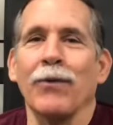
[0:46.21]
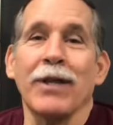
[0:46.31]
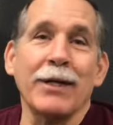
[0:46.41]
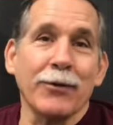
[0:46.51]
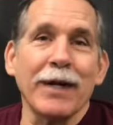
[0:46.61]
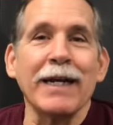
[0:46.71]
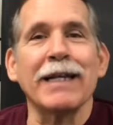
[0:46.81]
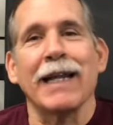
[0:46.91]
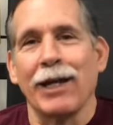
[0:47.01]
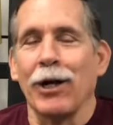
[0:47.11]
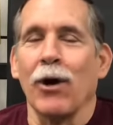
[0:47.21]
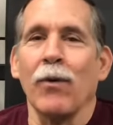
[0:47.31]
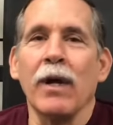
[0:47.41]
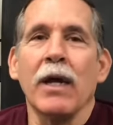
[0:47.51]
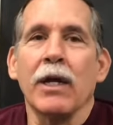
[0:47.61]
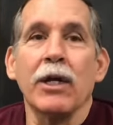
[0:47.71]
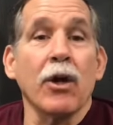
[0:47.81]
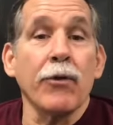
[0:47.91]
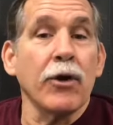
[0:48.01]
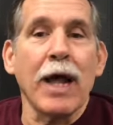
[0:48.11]
They drink, they go. You
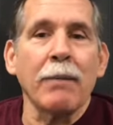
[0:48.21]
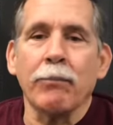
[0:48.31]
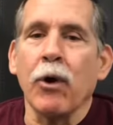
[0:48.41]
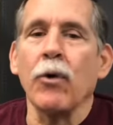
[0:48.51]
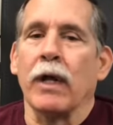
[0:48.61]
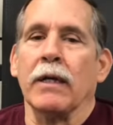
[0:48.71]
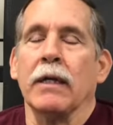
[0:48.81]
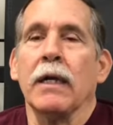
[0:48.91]
know, they're not broken.